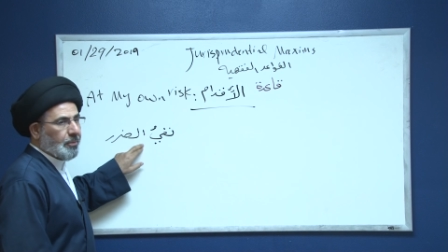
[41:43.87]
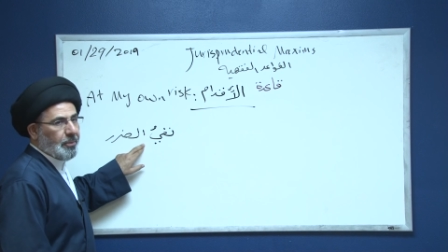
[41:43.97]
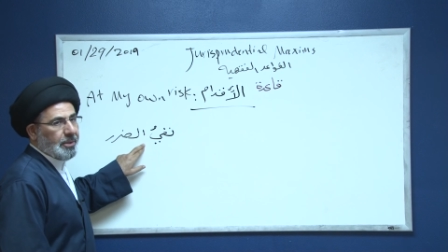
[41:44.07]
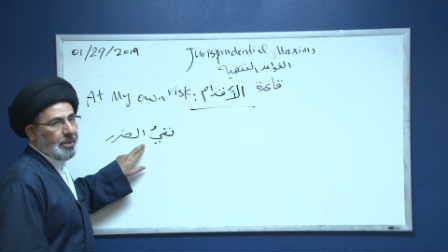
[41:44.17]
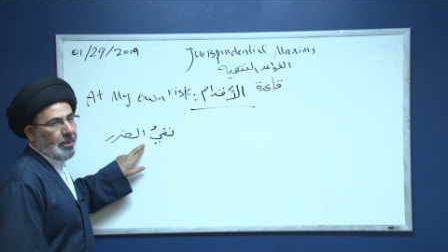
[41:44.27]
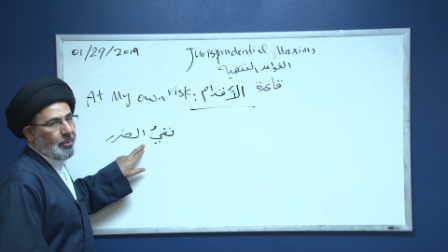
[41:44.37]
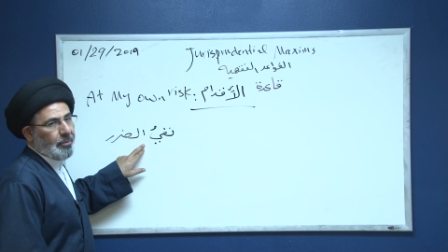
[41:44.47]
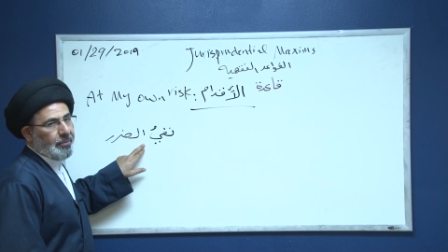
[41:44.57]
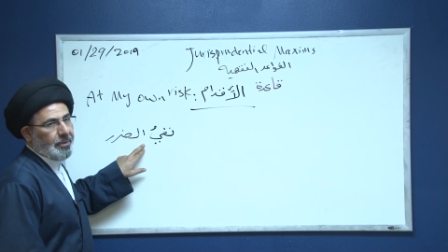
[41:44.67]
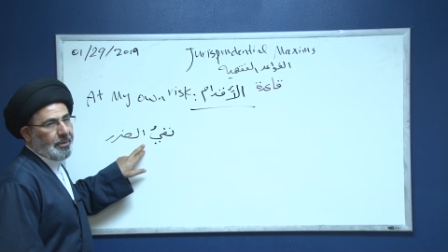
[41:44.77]
will take
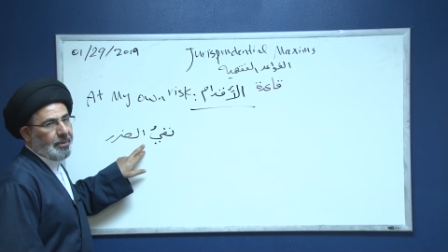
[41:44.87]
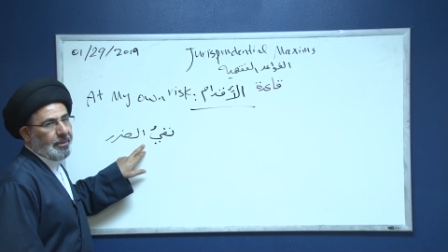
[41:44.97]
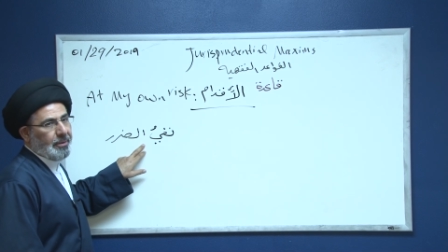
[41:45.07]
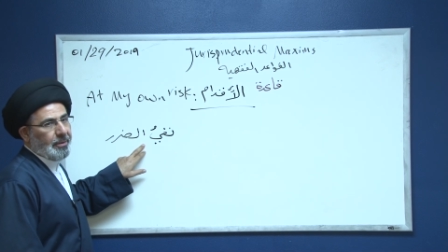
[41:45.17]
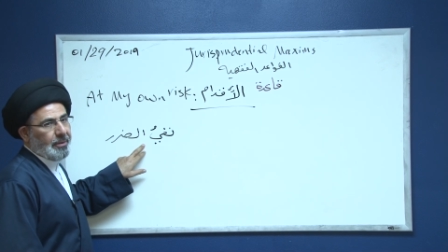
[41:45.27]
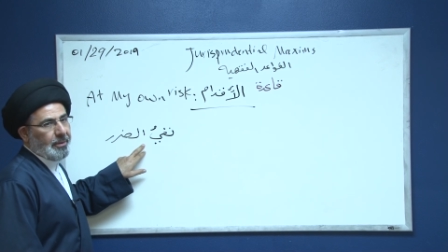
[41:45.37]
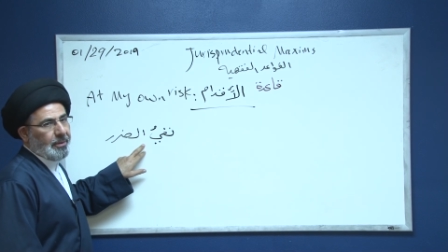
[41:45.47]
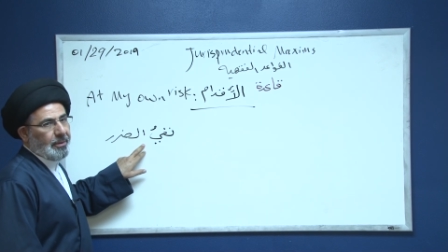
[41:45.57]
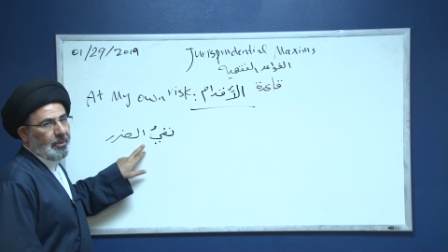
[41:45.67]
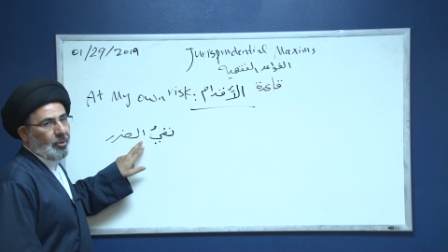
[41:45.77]
over.
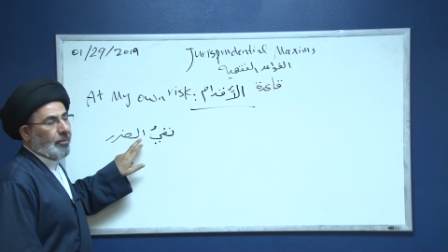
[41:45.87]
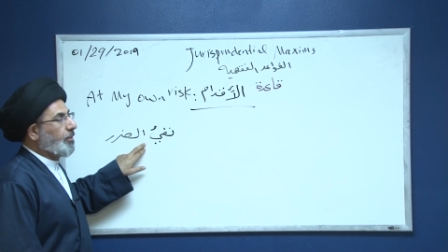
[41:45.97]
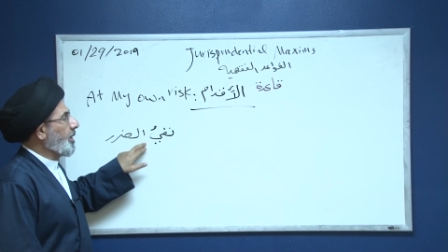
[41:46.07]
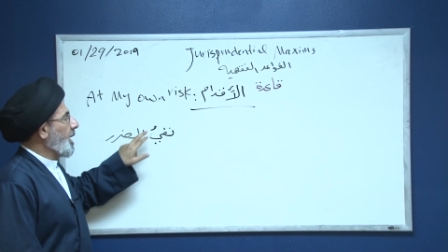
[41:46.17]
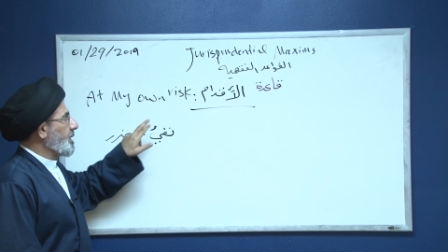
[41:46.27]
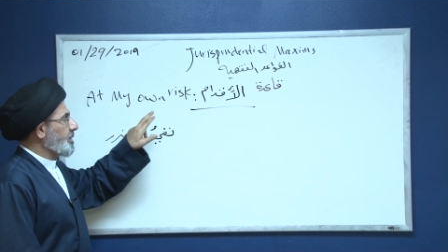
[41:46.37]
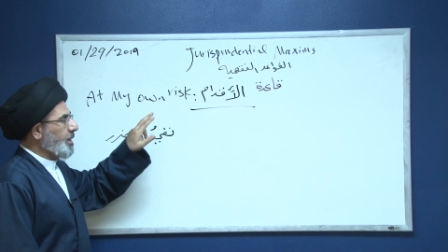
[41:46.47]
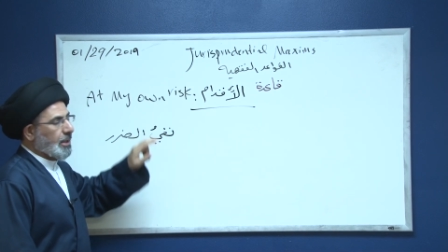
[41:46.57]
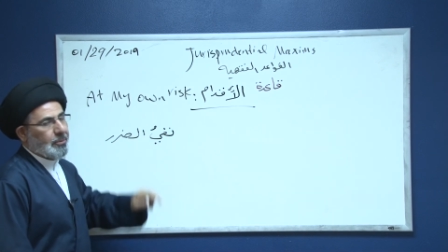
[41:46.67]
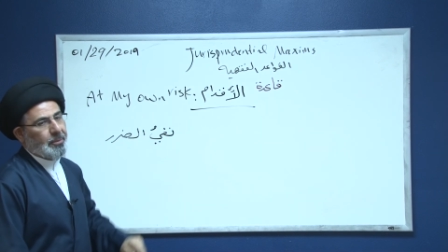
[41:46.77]
Overrides
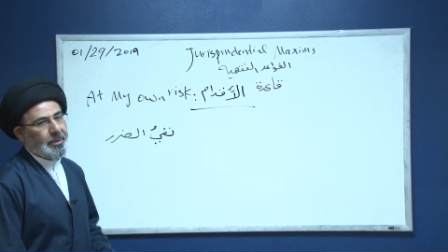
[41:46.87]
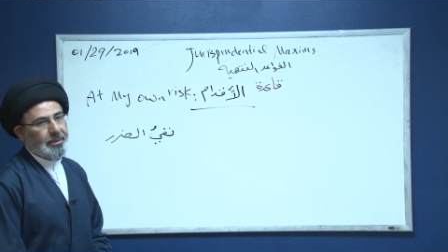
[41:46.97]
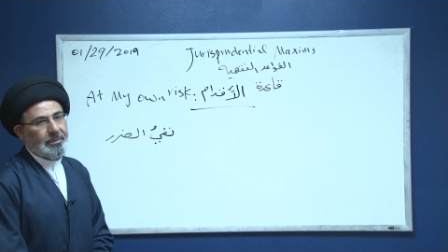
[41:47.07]
that one.